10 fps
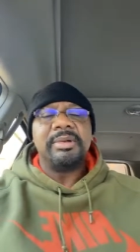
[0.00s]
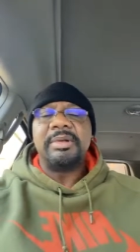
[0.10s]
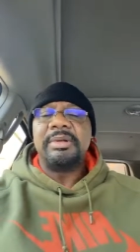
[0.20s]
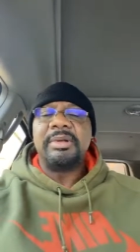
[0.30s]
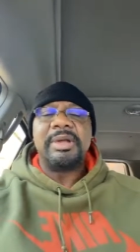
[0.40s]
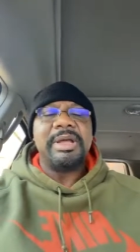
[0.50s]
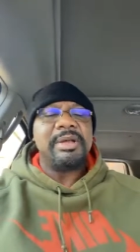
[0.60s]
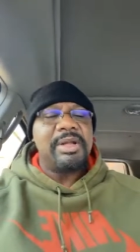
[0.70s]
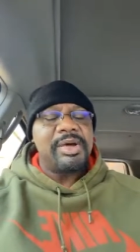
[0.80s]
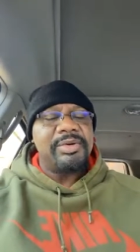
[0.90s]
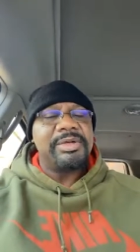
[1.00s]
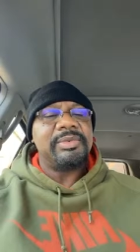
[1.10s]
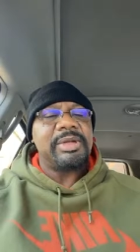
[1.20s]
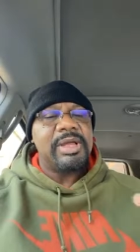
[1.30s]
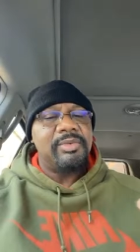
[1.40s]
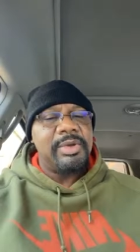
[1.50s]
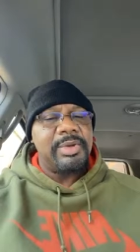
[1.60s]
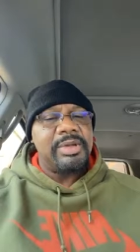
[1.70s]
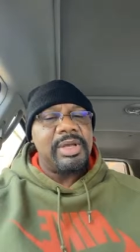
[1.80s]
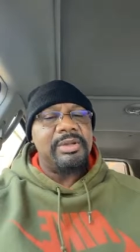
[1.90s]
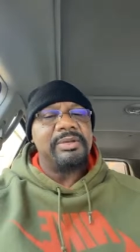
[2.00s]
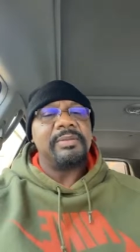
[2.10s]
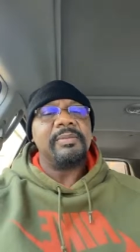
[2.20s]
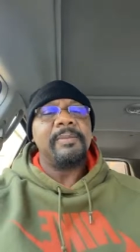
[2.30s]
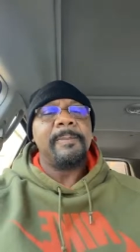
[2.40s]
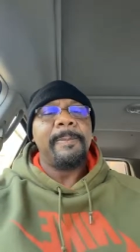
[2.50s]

no, no, I ain't allowing them to get away with nothing.